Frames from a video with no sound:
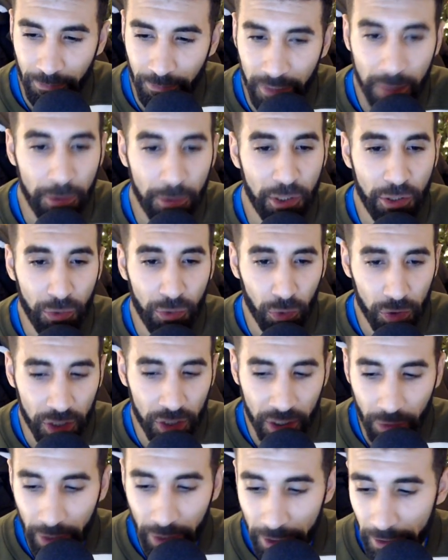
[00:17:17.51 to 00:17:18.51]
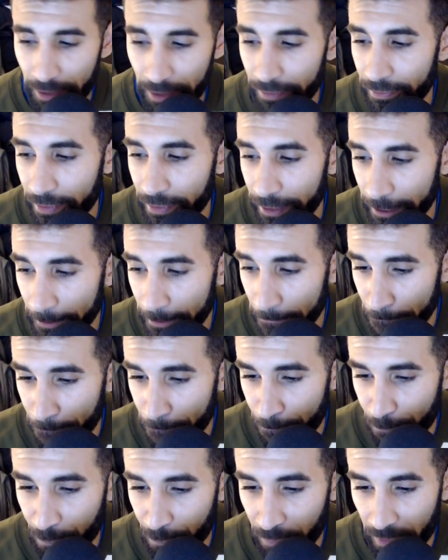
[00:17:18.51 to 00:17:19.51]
Let me know your thoughts anyway. Um,